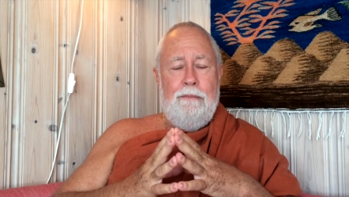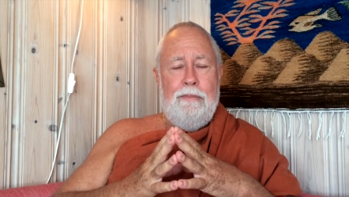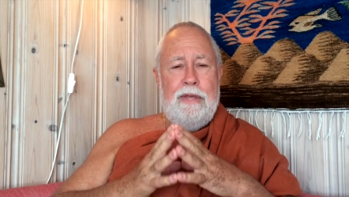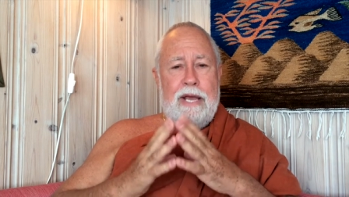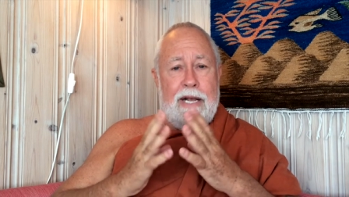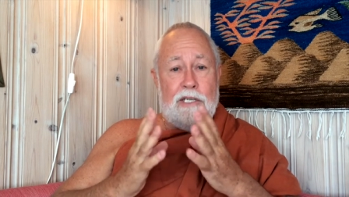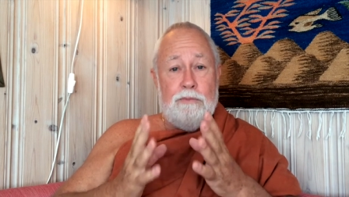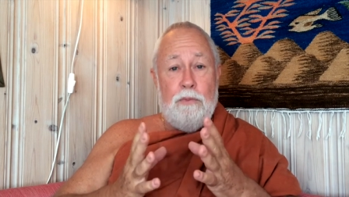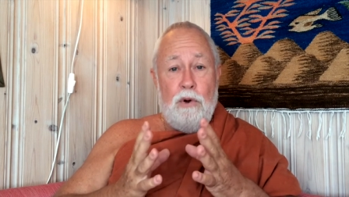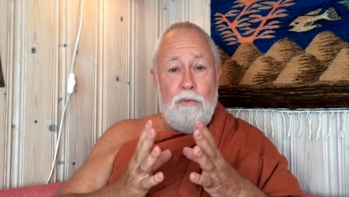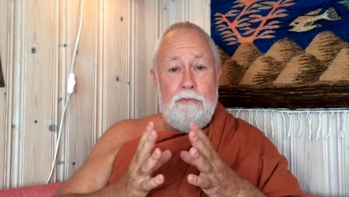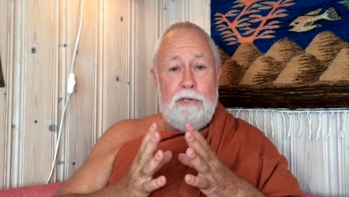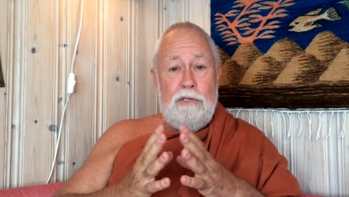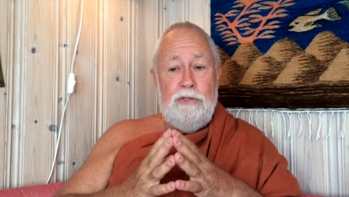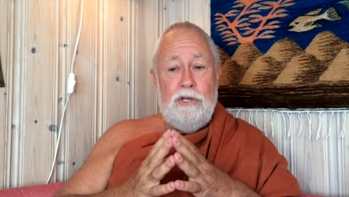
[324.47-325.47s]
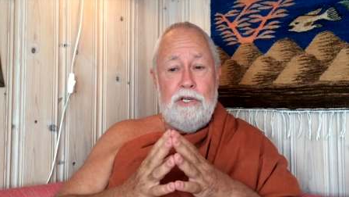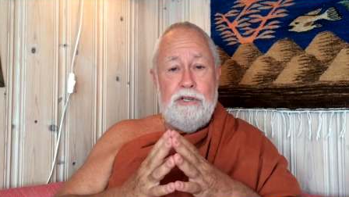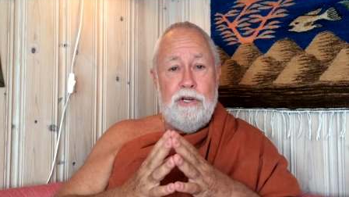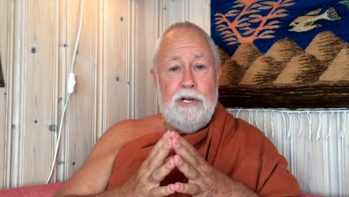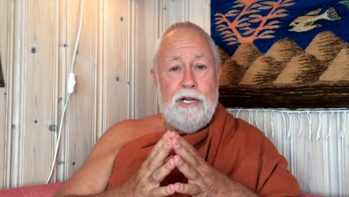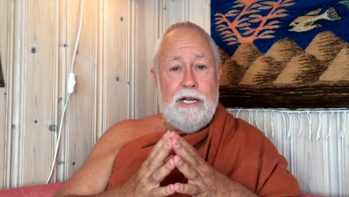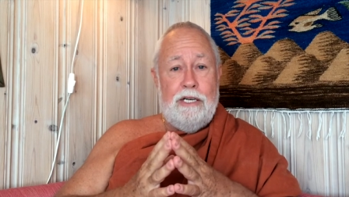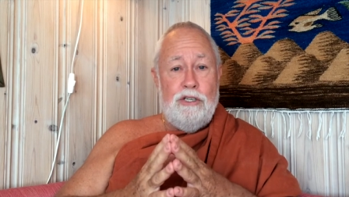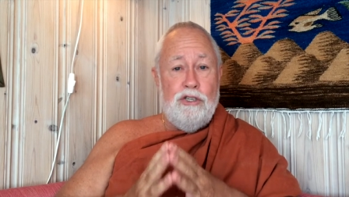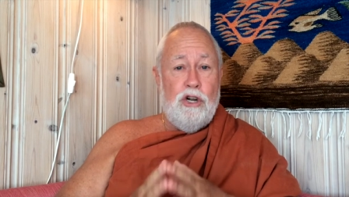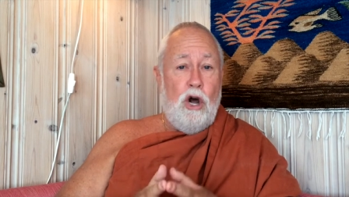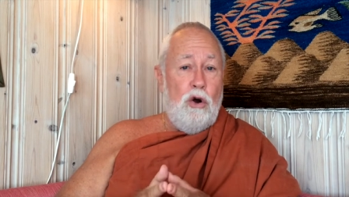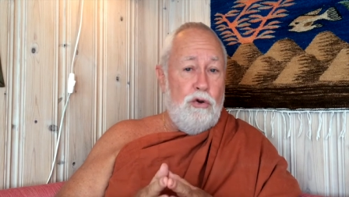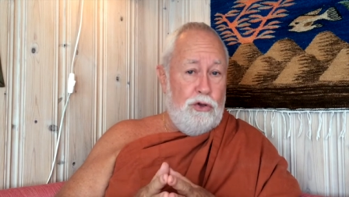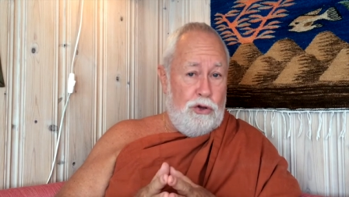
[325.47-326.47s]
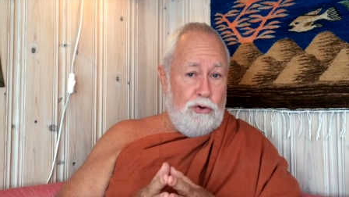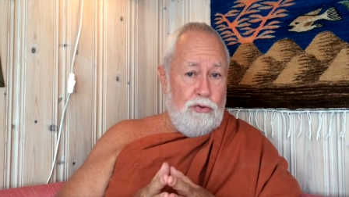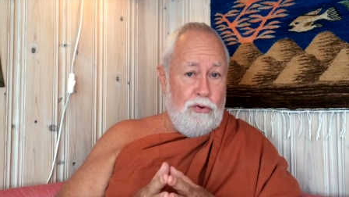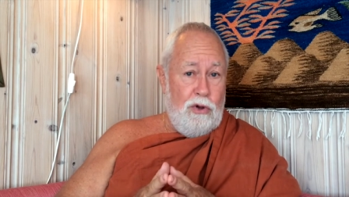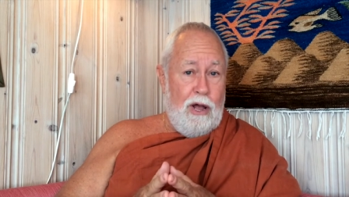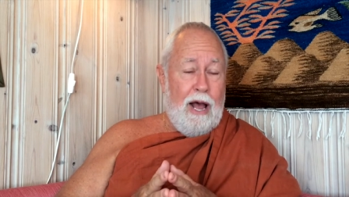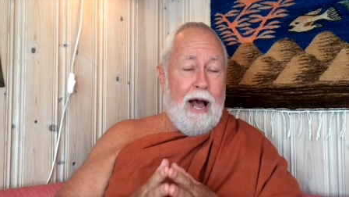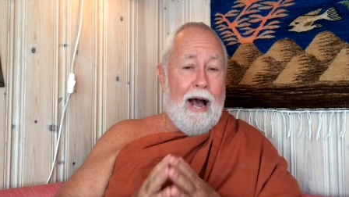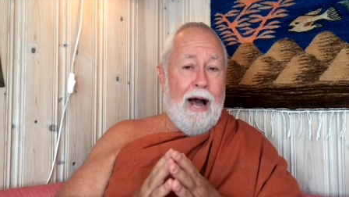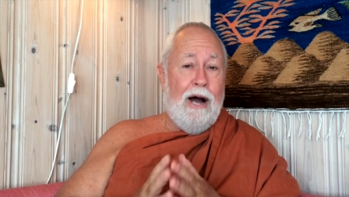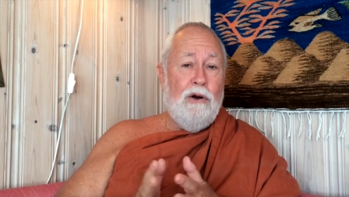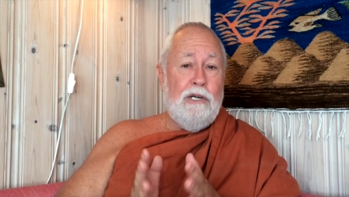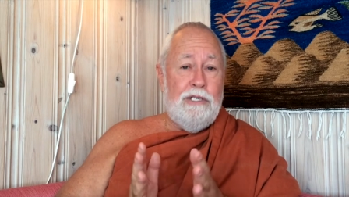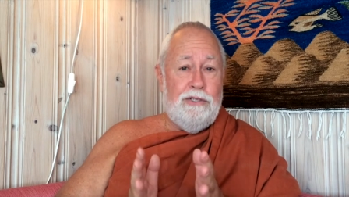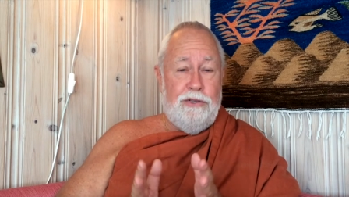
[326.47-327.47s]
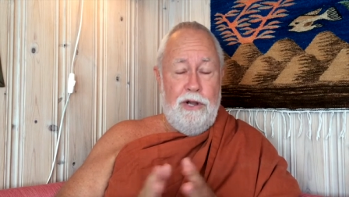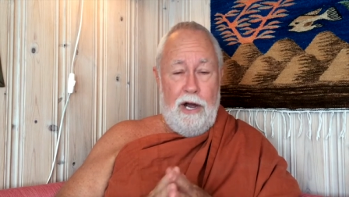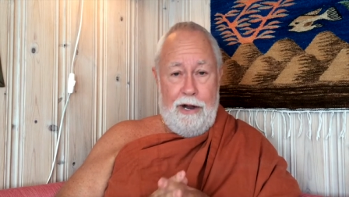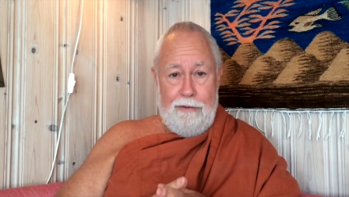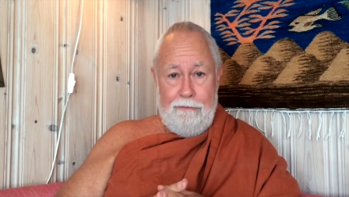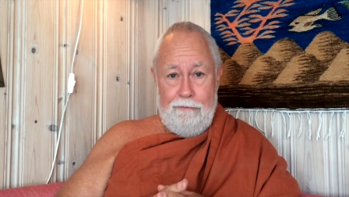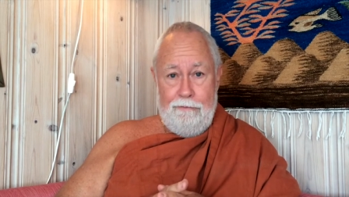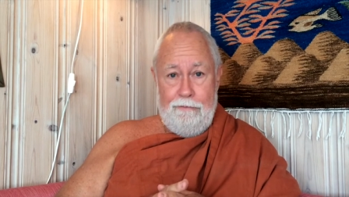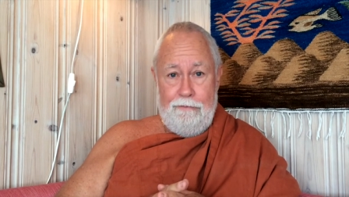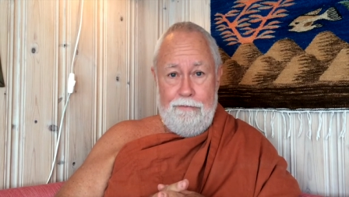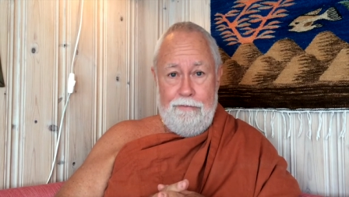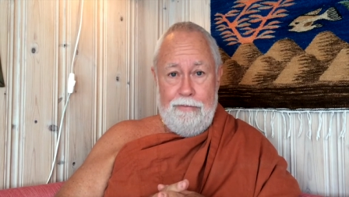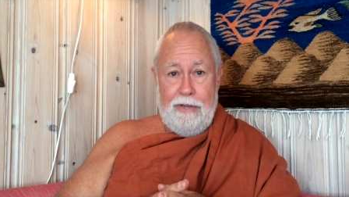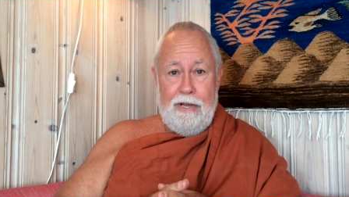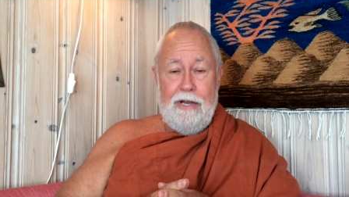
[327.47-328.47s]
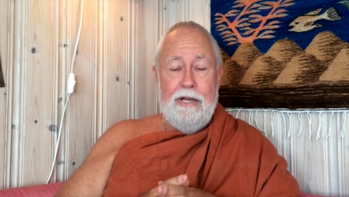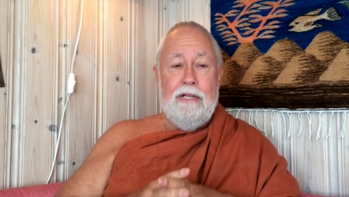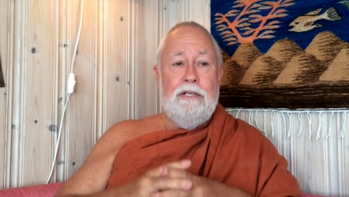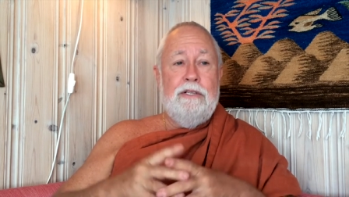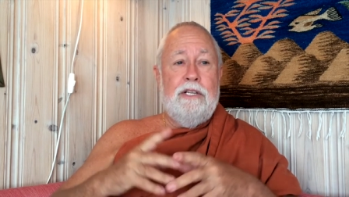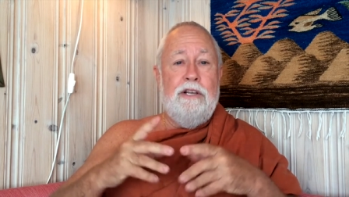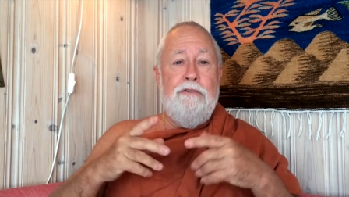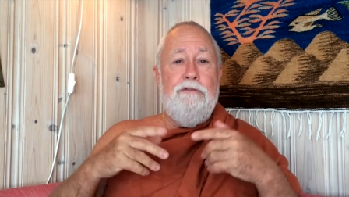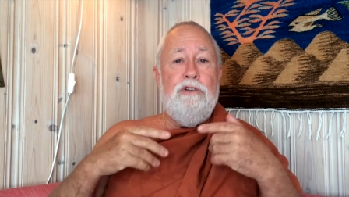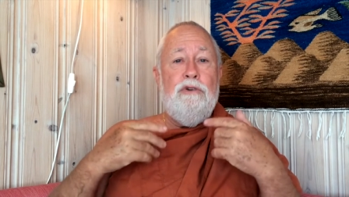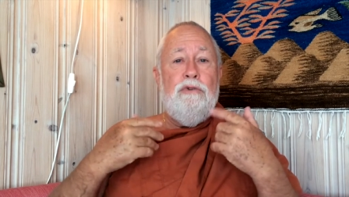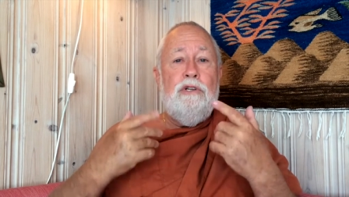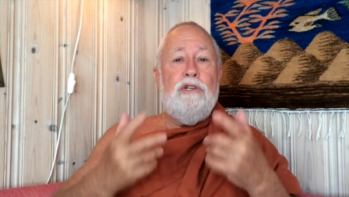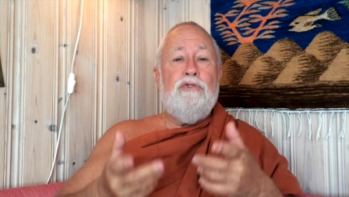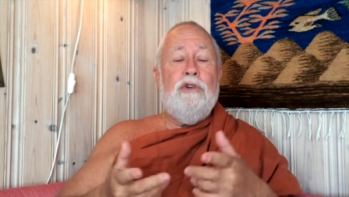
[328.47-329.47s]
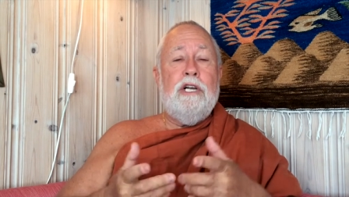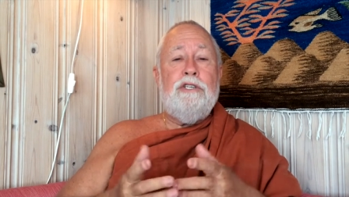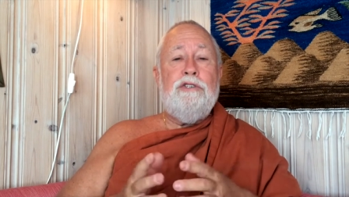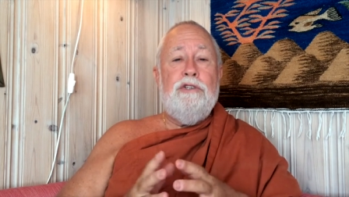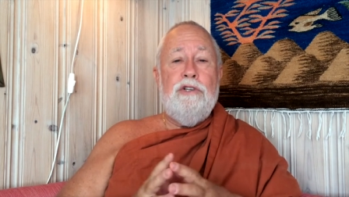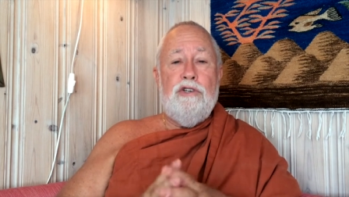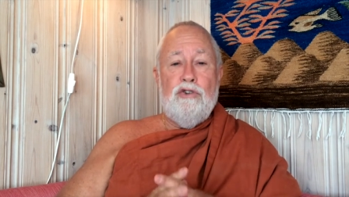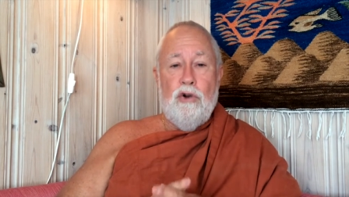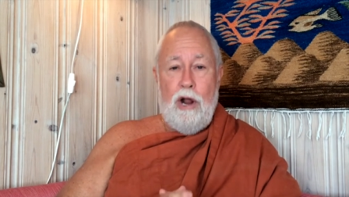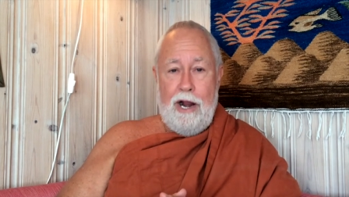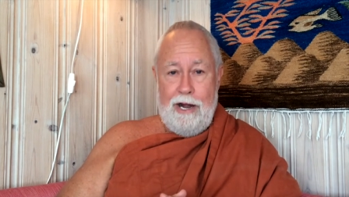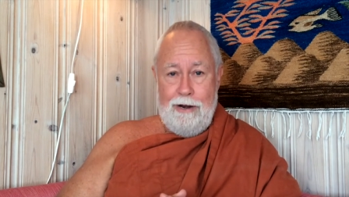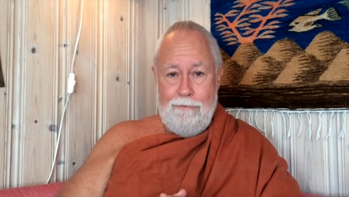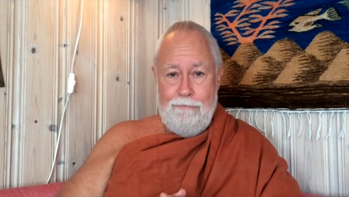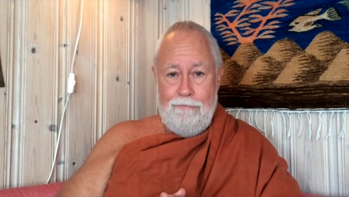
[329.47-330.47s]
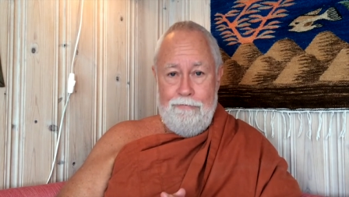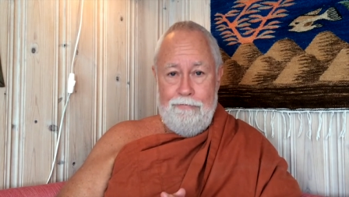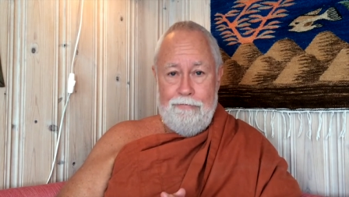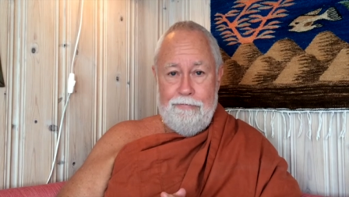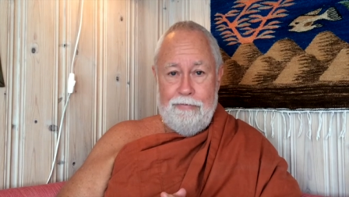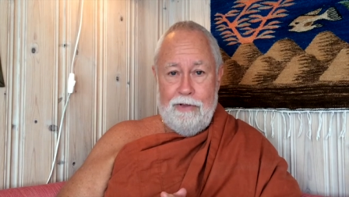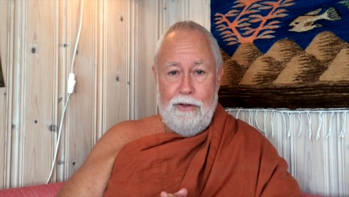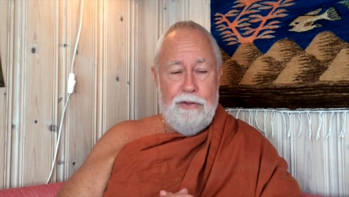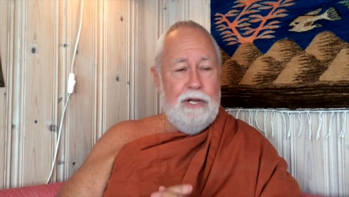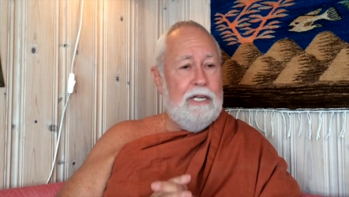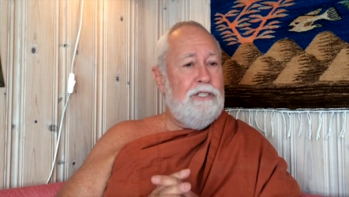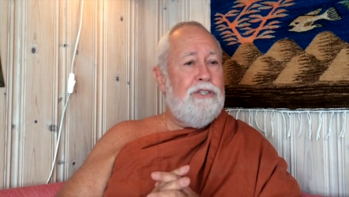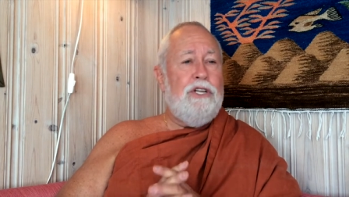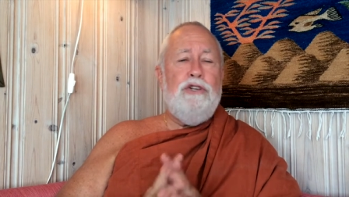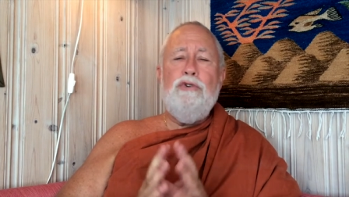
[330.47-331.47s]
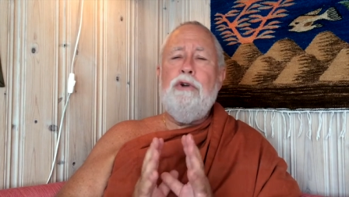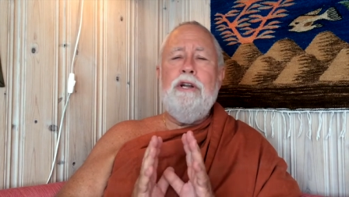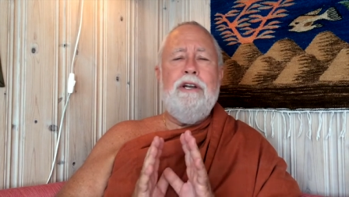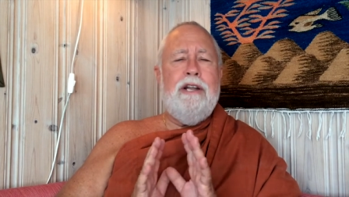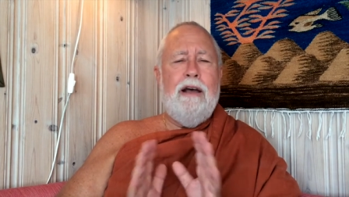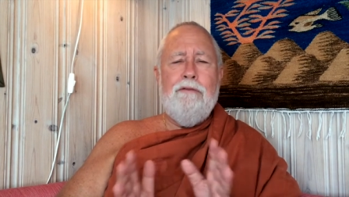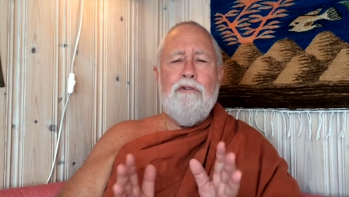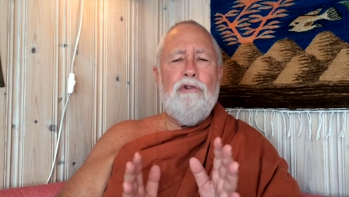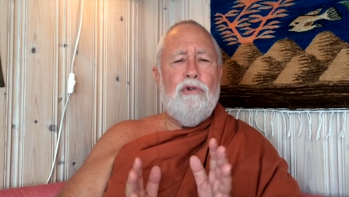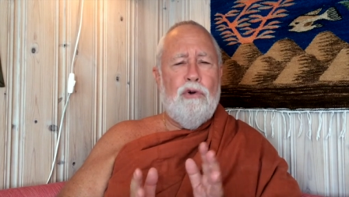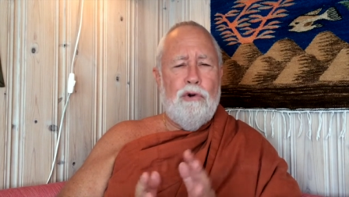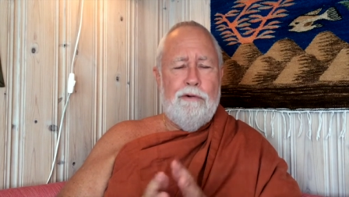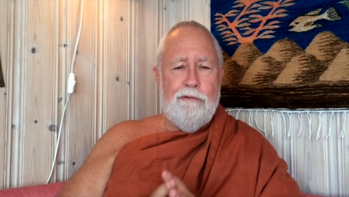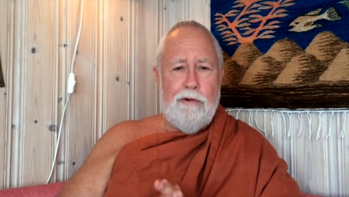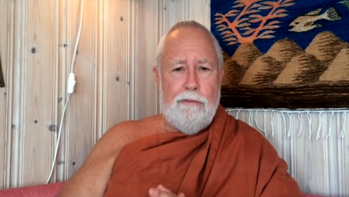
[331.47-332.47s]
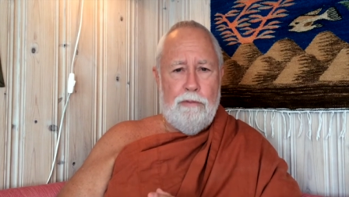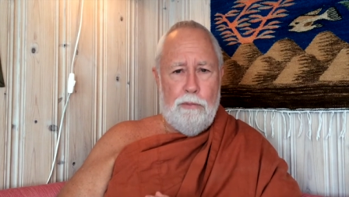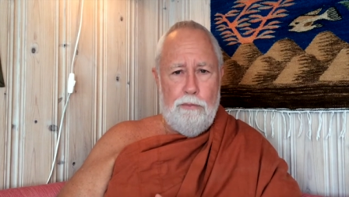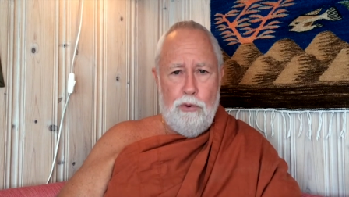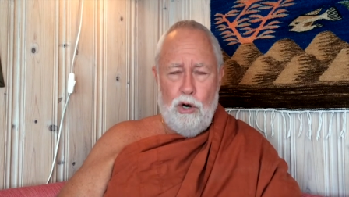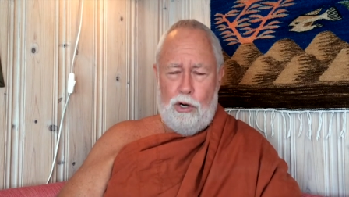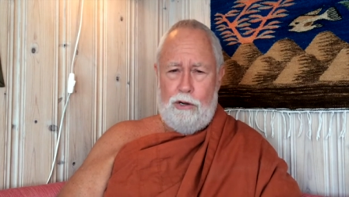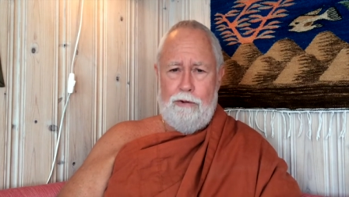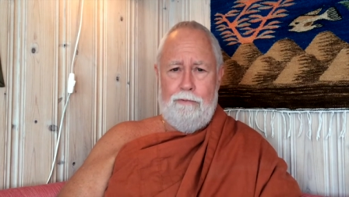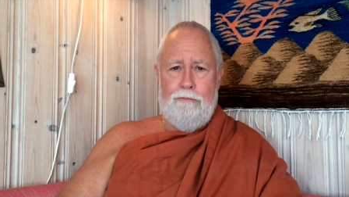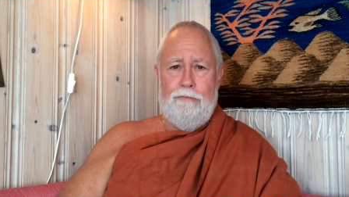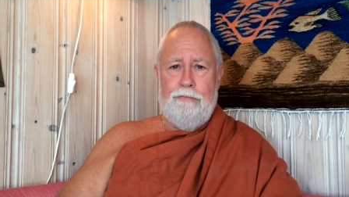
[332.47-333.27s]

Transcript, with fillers: The expert musician can show you how it's done give you the tricks of the trade, things that you can never learn from a book.